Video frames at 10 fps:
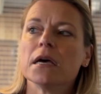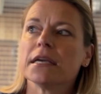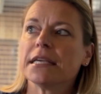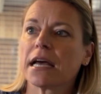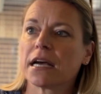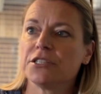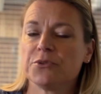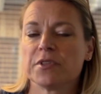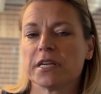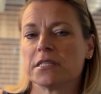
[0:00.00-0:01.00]
Yet I
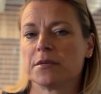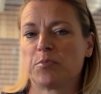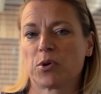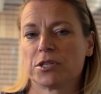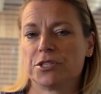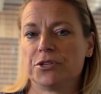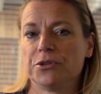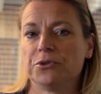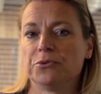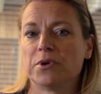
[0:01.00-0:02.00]
do think it's important
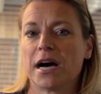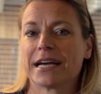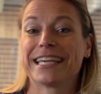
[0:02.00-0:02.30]
to